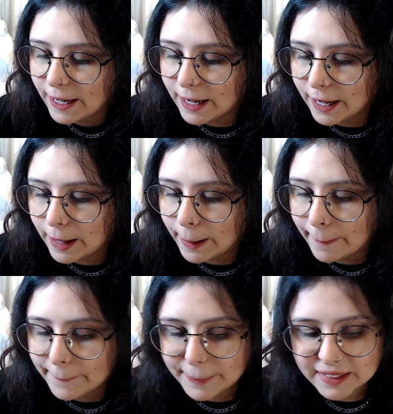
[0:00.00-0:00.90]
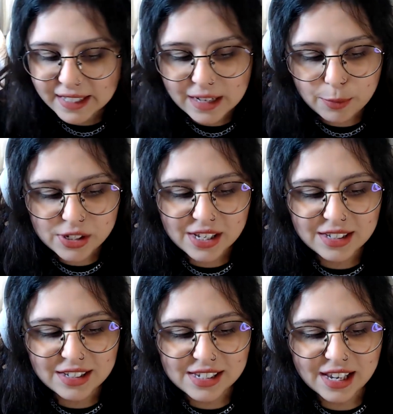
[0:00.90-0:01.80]
But then they
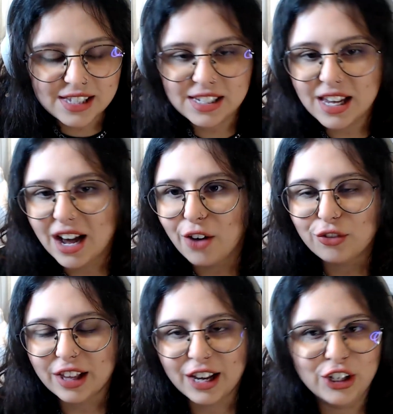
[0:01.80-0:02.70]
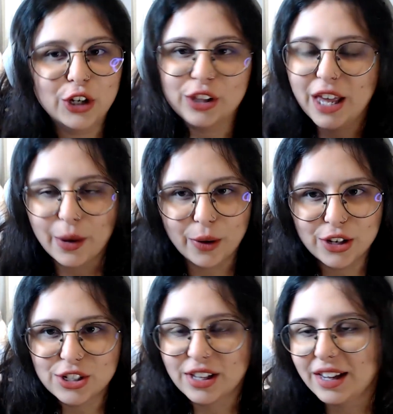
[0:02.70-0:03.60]
presented this idea of like a new
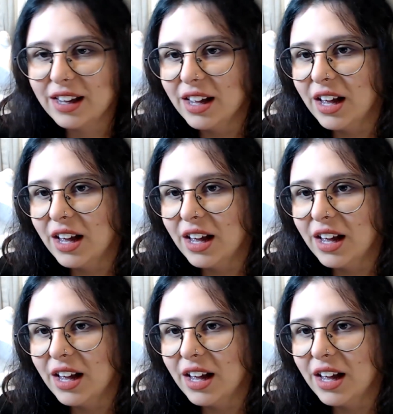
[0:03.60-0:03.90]
language, like